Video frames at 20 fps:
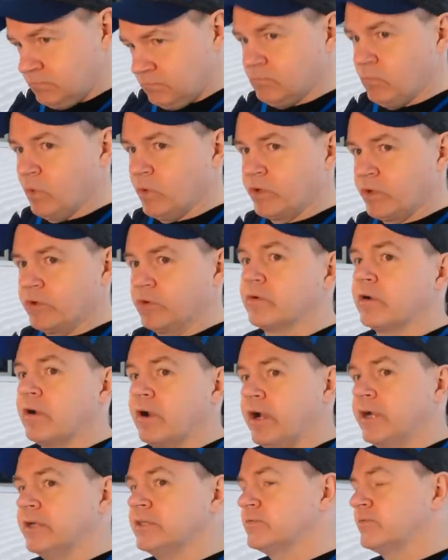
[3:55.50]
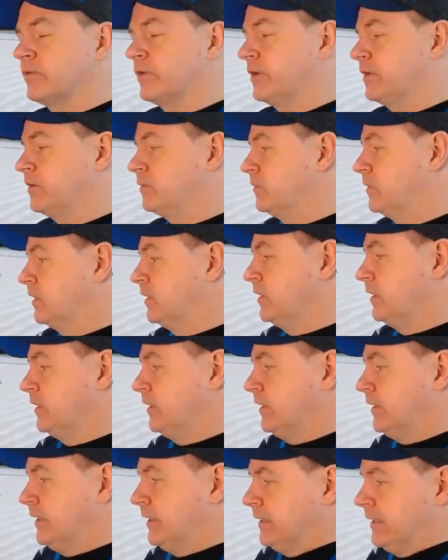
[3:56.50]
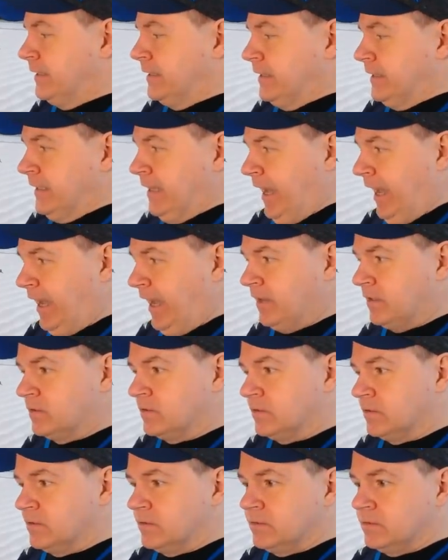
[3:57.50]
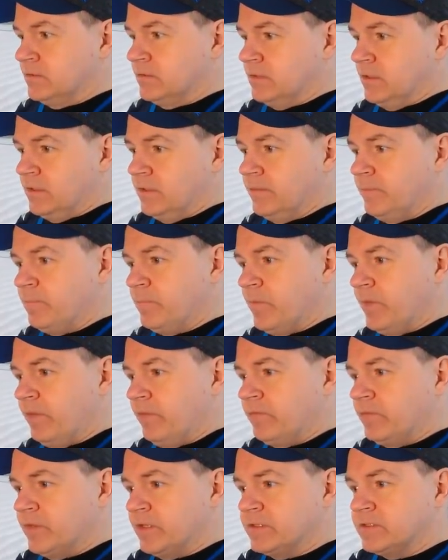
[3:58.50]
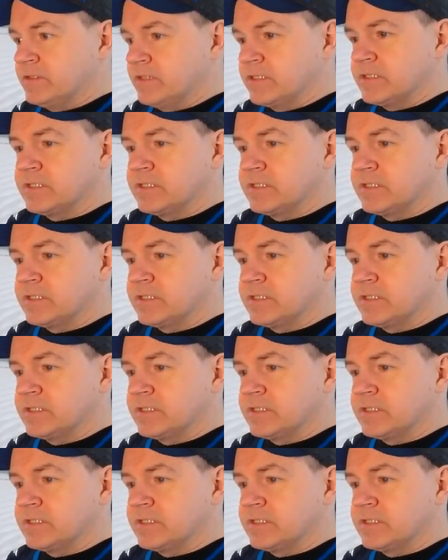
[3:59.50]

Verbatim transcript: more career highs for him. And the, the